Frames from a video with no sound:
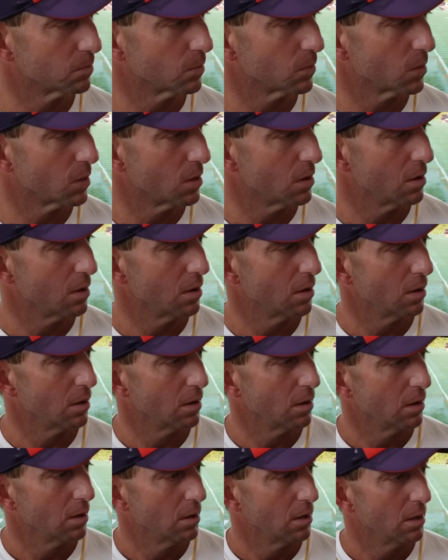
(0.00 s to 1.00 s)
against can uh,
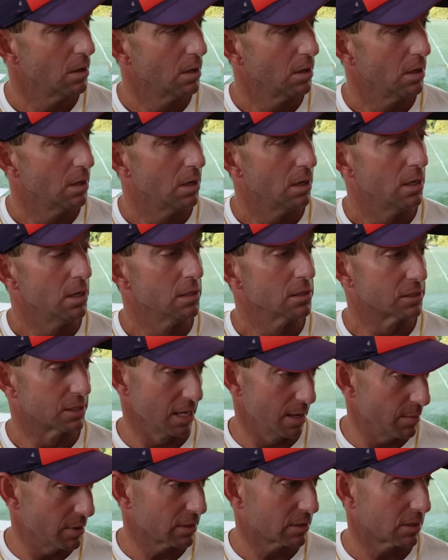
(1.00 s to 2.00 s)
say a year ago?
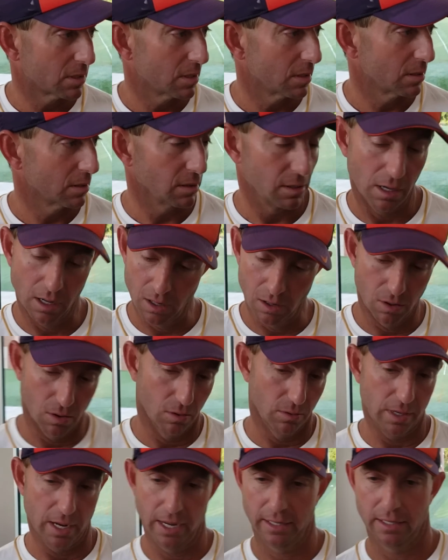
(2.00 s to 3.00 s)
Simmons? Yeah.
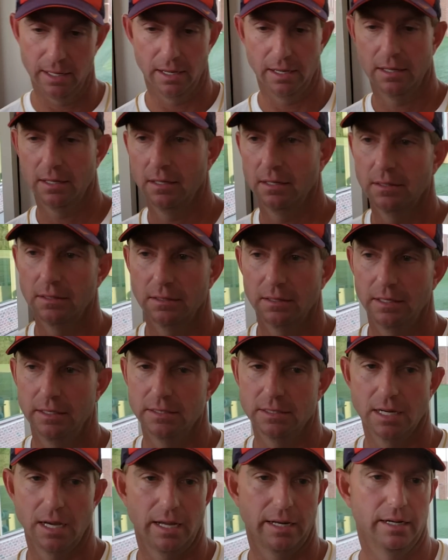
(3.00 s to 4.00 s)
No, night and day.
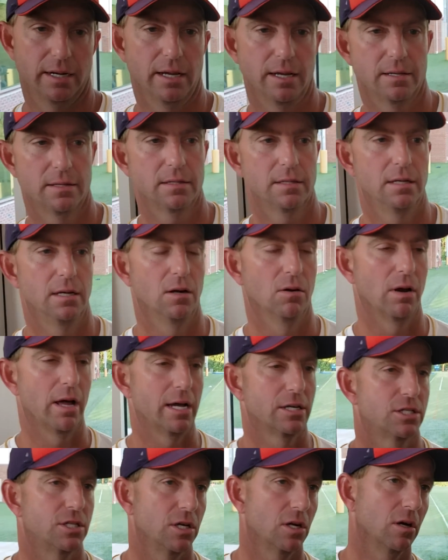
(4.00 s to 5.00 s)
He's night and day. You know,
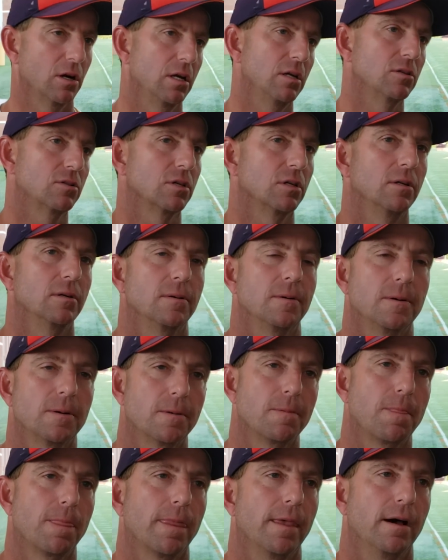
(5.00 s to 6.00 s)
last year he's a
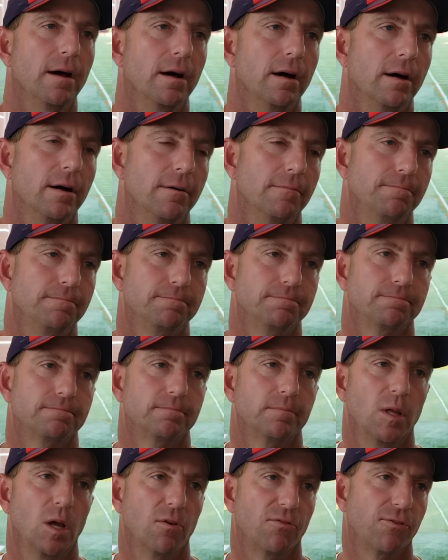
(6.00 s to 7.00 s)
um,
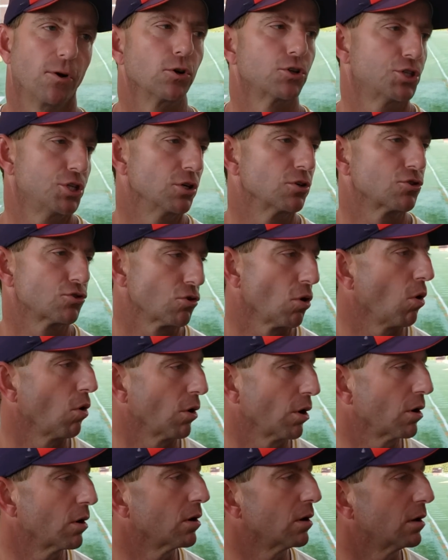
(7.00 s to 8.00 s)
you know, first year
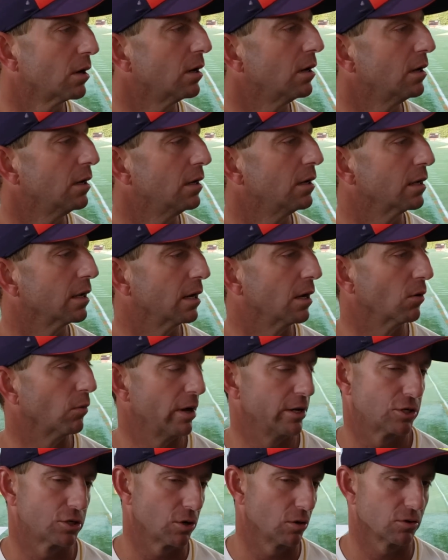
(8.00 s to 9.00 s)
starter, you know,
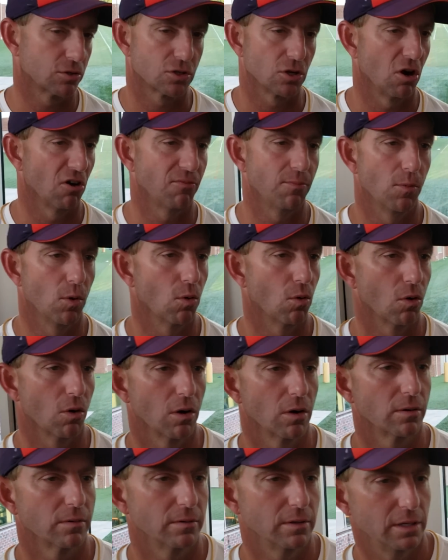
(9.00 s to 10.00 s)
redshirt
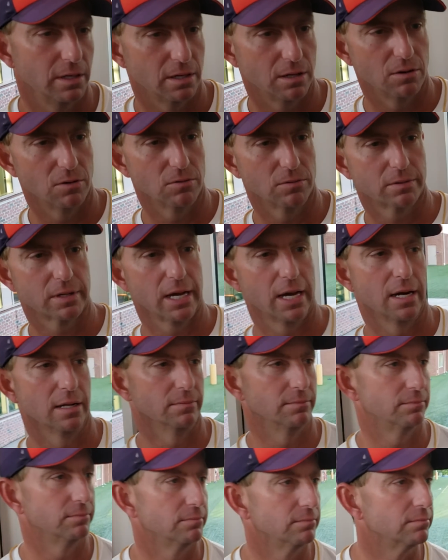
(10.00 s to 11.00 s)
sophomore, you know, kind of